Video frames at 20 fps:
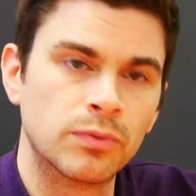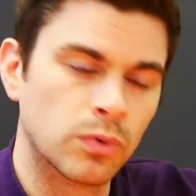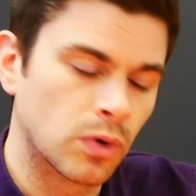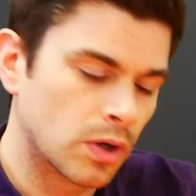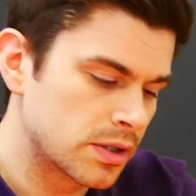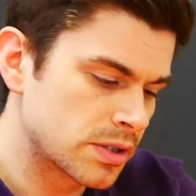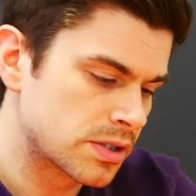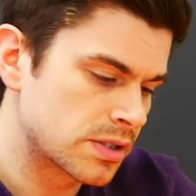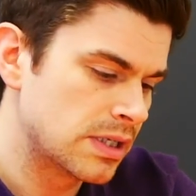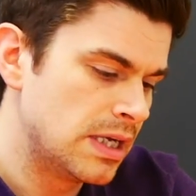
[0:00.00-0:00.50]

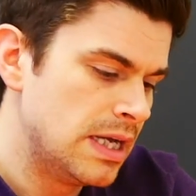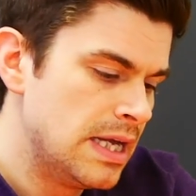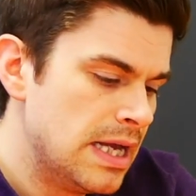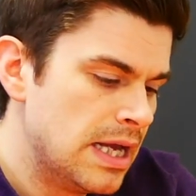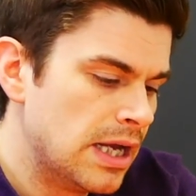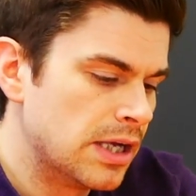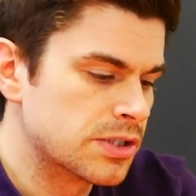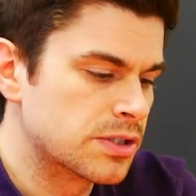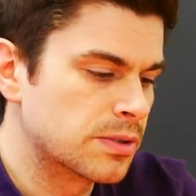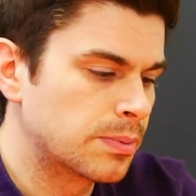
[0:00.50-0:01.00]
Ross
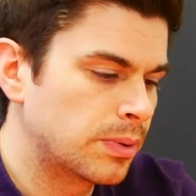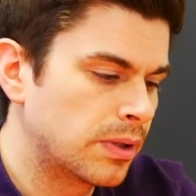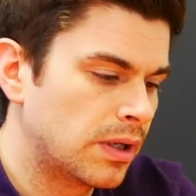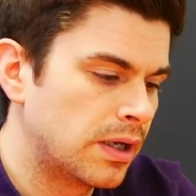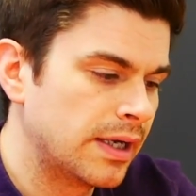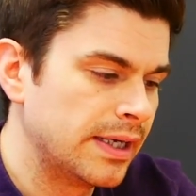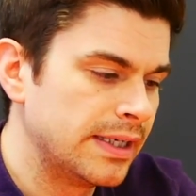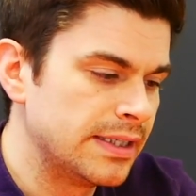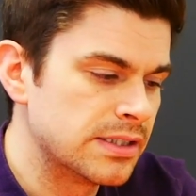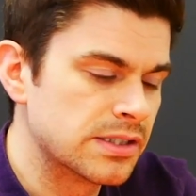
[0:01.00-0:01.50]
has
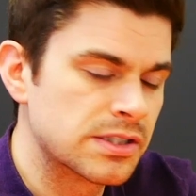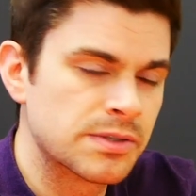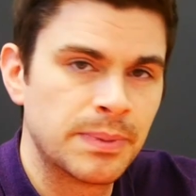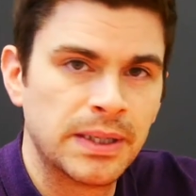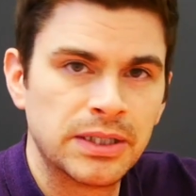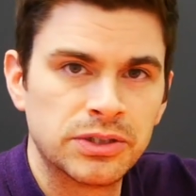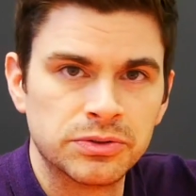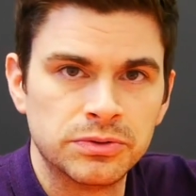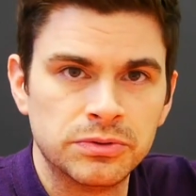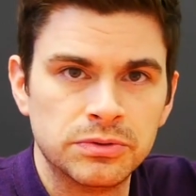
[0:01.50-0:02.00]
applied a
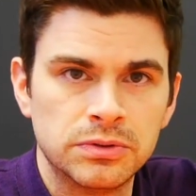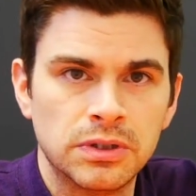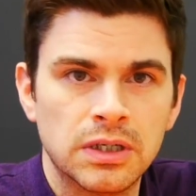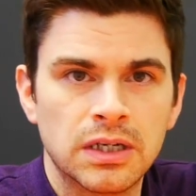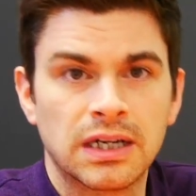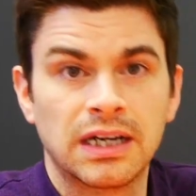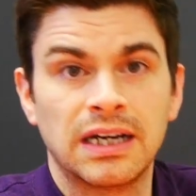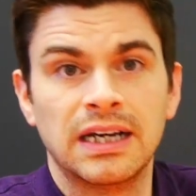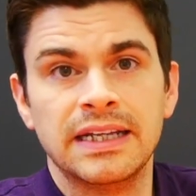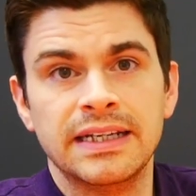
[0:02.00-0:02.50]
special
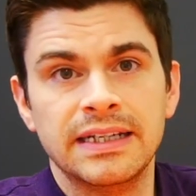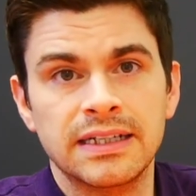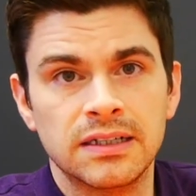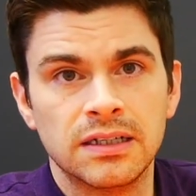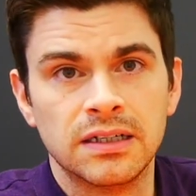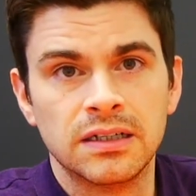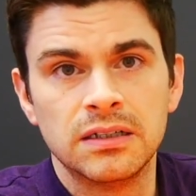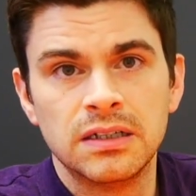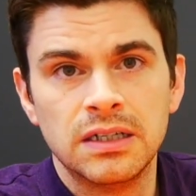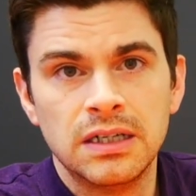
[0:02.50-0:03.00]

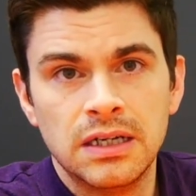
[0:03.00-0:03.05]
clear